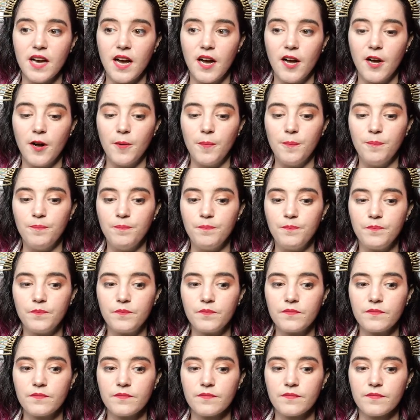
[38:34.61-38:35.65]

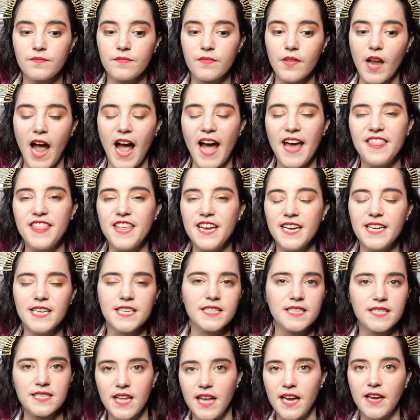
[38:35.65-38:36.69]
I think
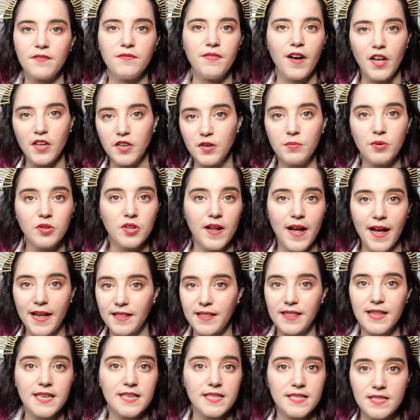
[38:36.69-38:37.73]
it's like valuable
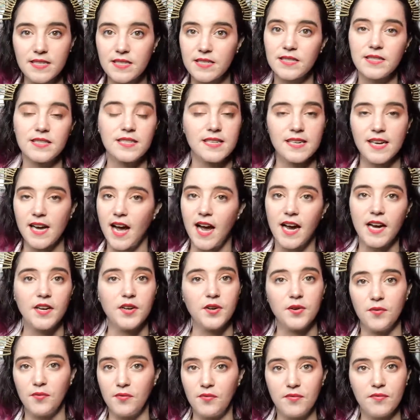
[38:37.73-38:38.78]
at least to kind
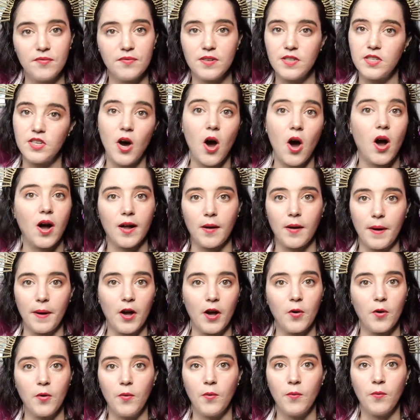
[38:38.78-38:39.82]
of talk
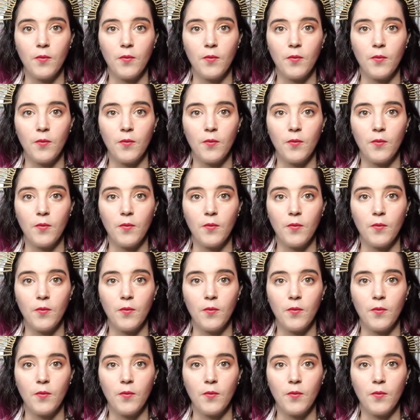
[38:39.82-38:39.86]
about